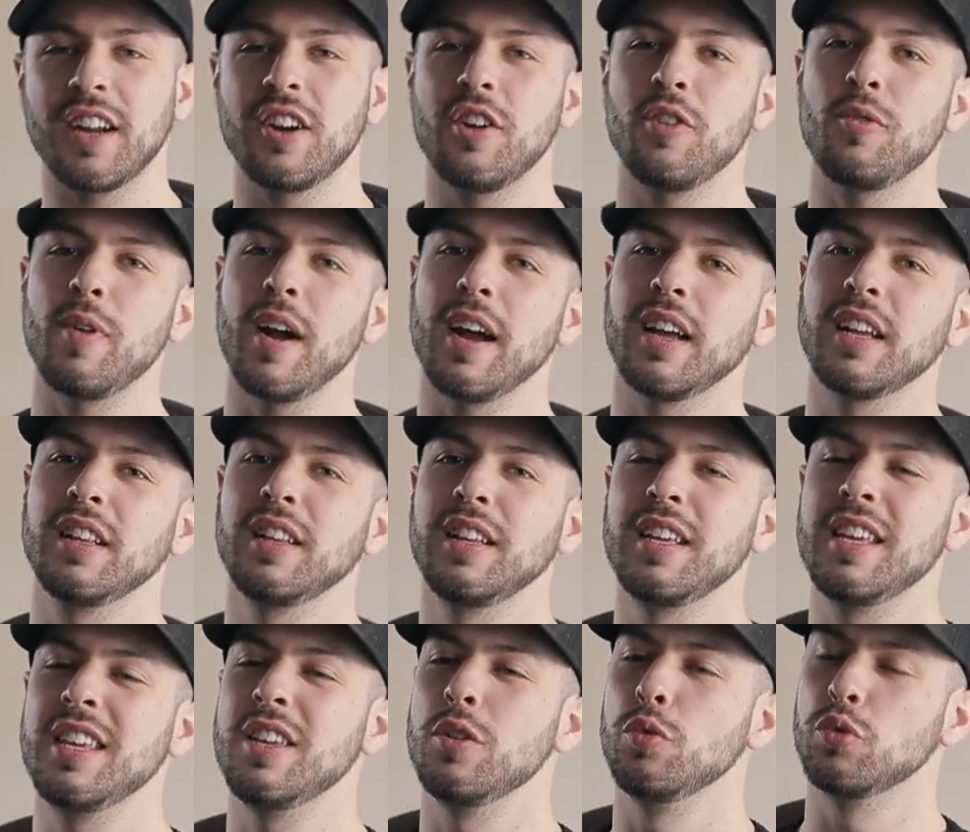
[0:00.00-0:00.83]

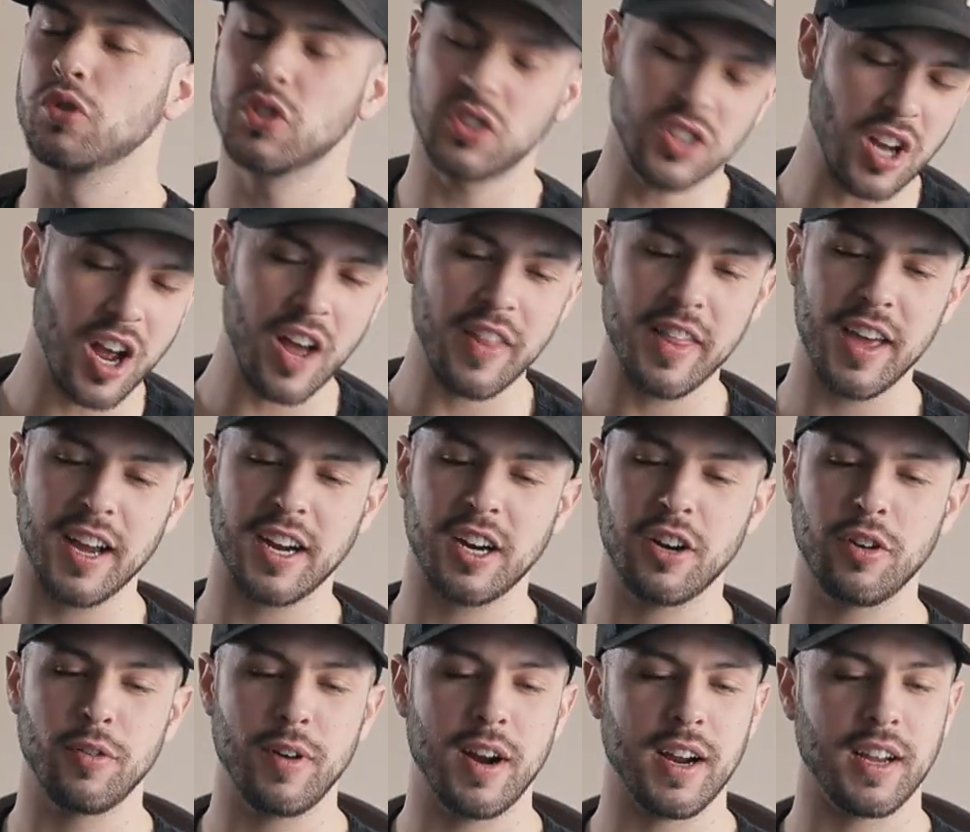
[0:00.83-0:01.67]
correctly, you saw
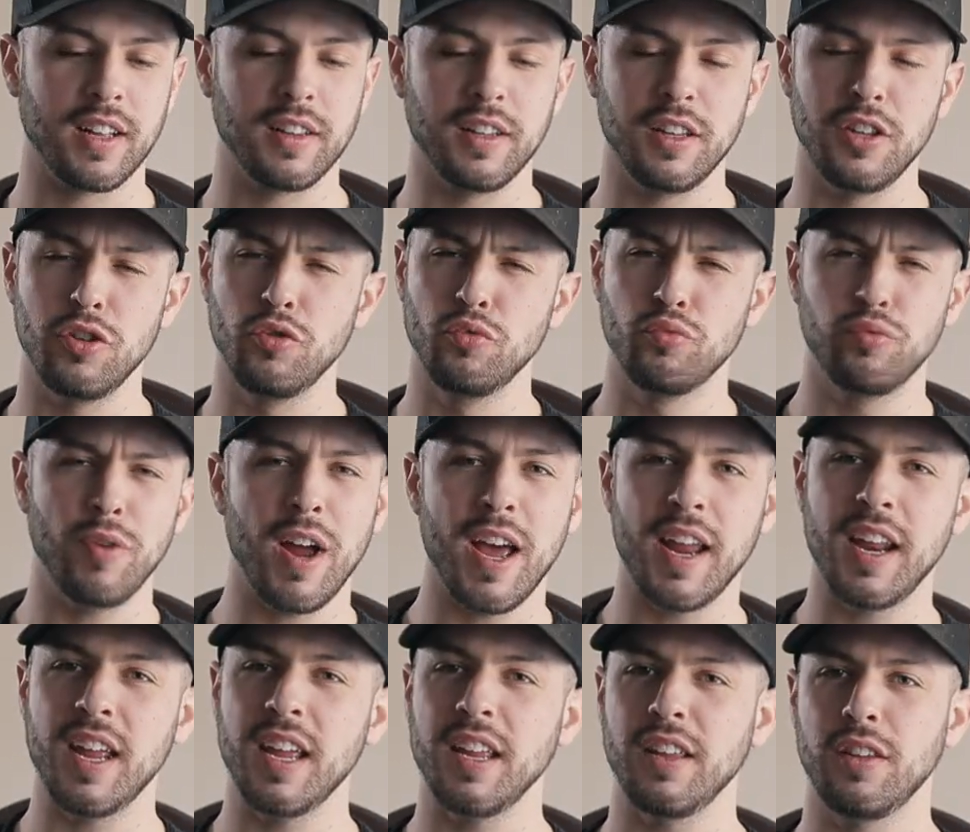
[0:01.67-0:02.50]
that correctly, you
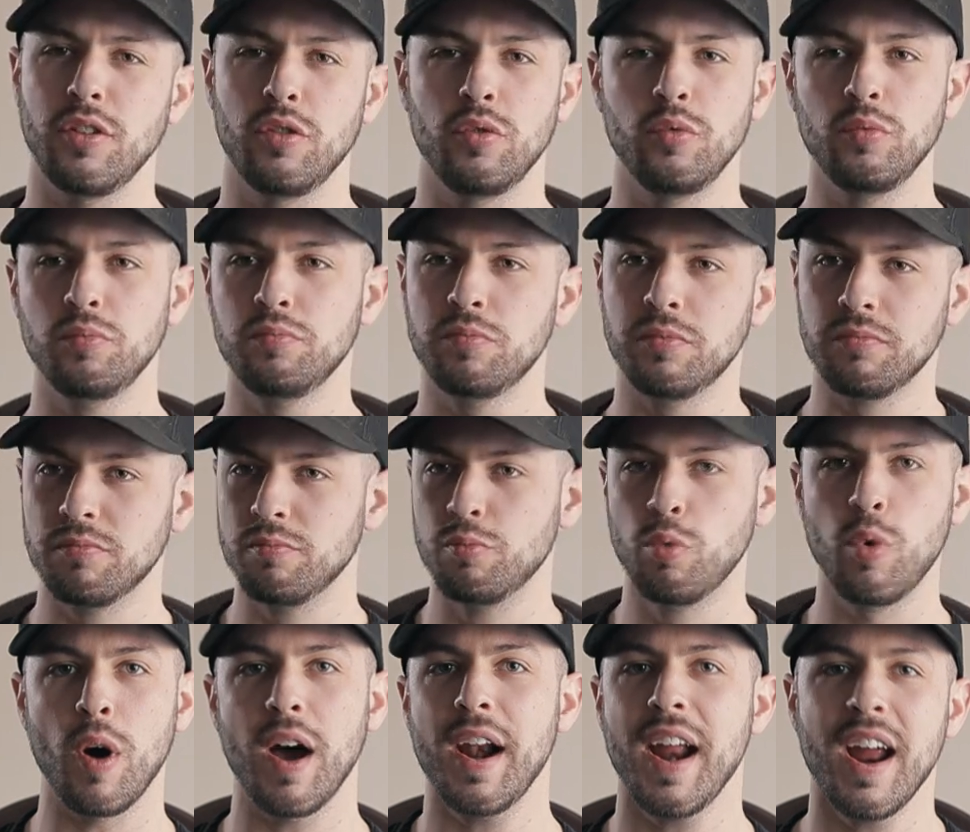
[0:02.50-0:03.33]
read it, you
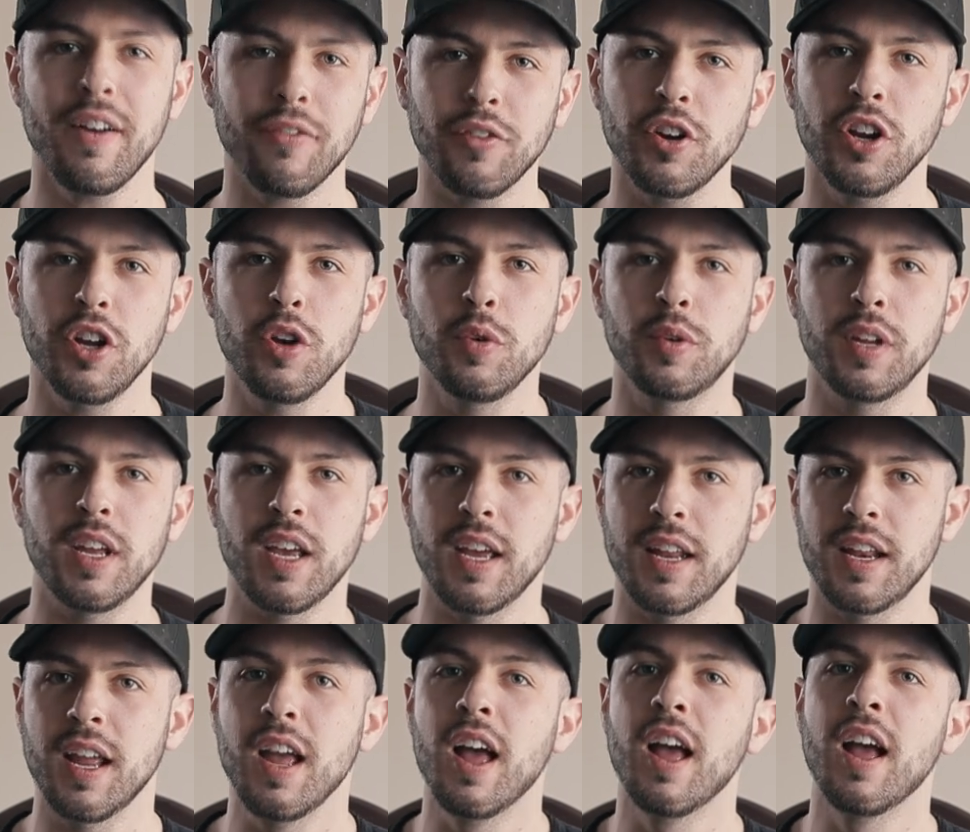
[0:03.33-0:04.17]
whatever you
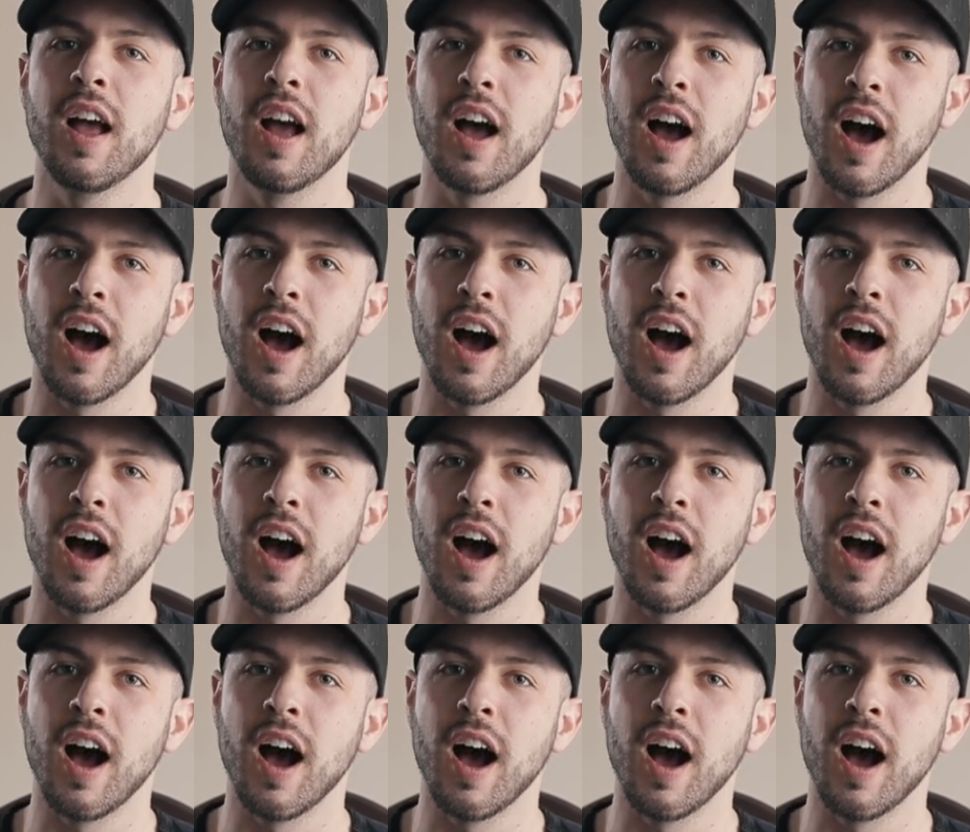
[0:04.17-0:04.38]
did,